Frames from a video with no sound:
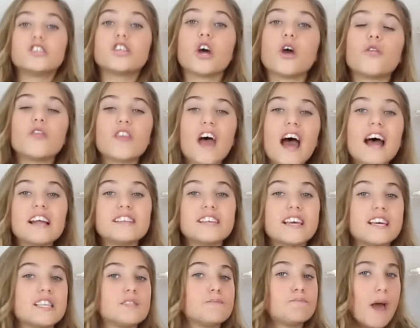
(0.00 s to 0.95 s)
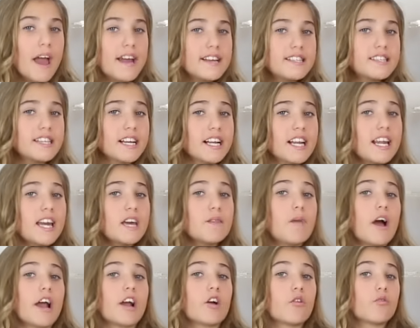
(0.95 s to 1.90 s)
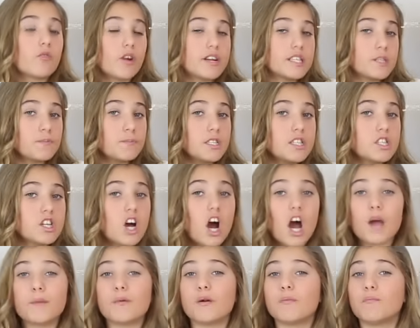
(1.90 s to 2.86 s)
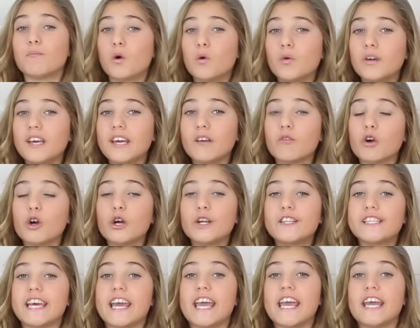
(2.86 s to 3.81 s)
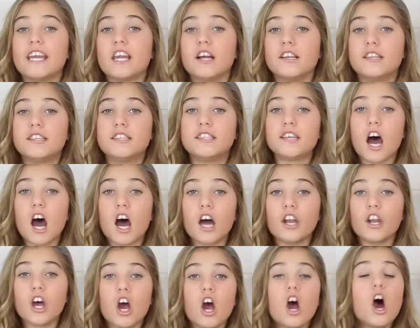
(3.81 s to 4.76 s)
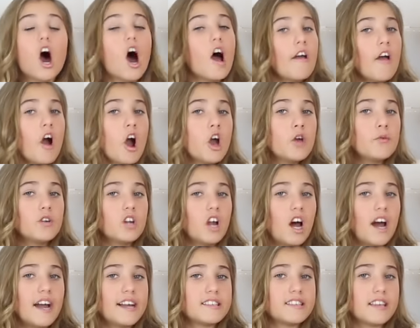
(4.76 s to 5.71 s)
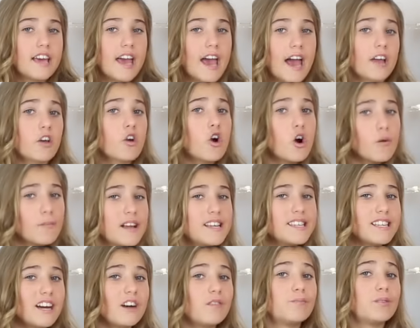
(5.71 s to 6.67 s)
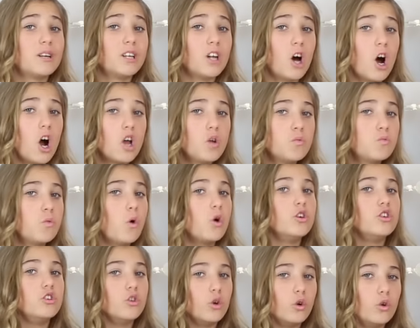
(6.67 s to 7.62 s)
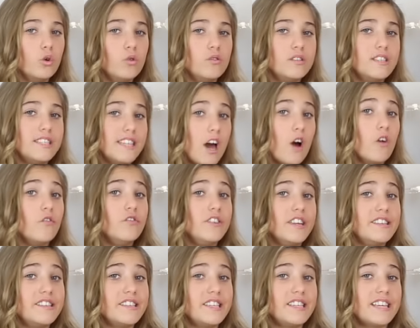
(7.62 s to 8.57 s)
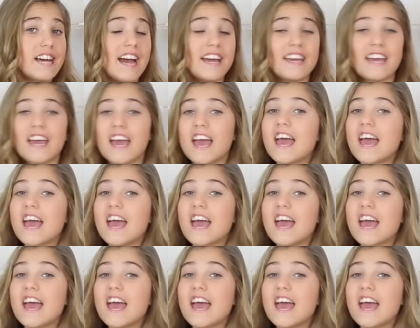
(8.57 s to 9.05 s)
So that is basically my Christmas time morning routine done. I hope you liked it, and comment down below what your naughty elf did today.